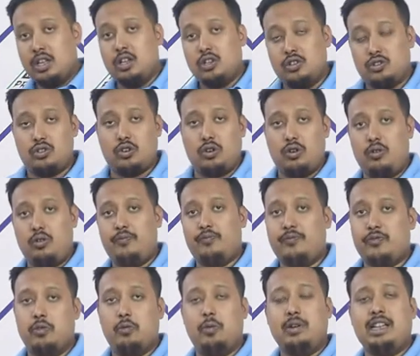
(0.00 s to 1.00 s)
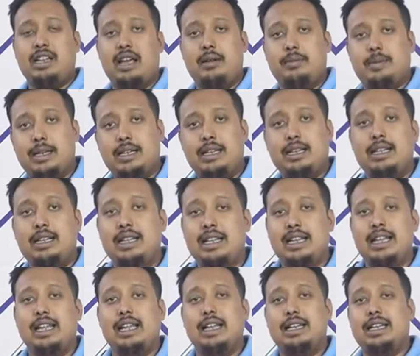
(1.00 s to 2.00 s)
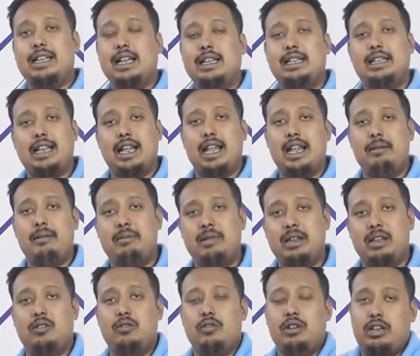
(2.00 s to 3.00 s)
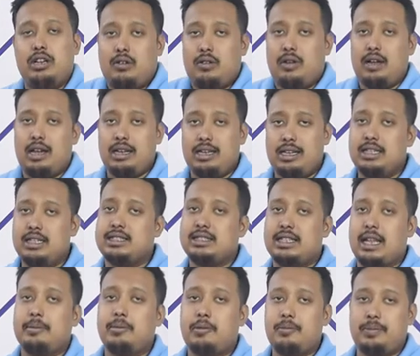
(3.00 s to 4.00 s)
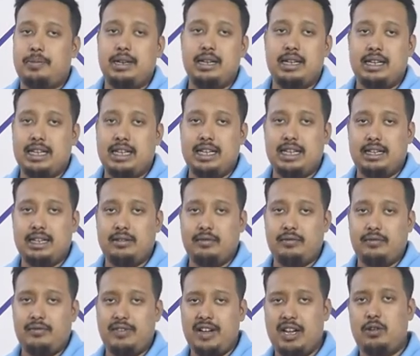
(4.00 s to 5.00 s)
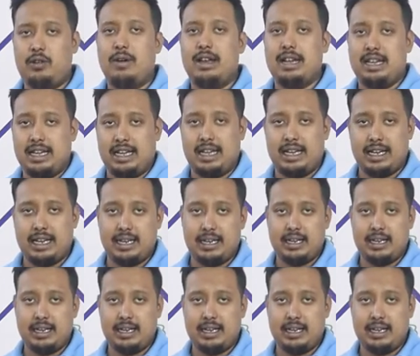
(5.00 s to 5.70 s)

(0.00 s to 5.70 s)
So what happened that time, you require this type of printing frequently,